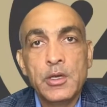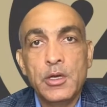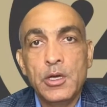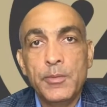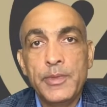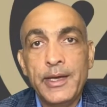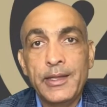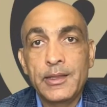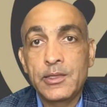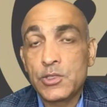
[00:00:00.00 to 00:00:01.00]

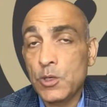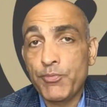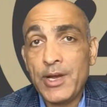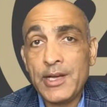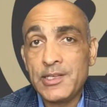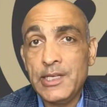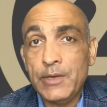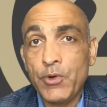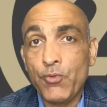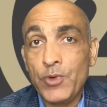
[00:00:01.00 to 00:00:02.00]
that saw prices
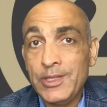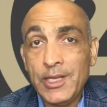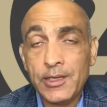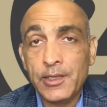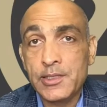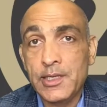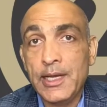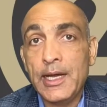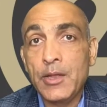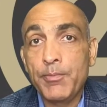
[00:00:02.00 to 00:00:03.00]
that were ridiculously
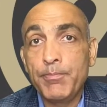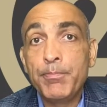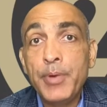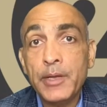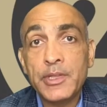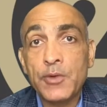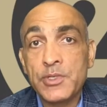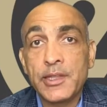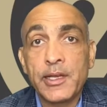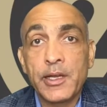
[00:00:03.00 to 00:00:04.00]
high, but there
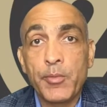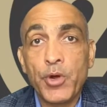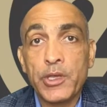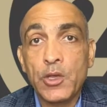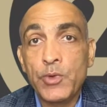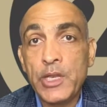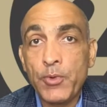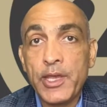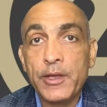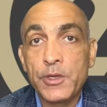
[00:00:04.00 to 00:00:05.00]
was nothing on the market when they
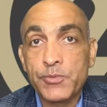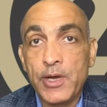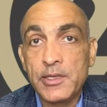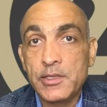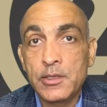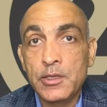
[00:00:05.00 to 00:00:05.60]
were getting those prices.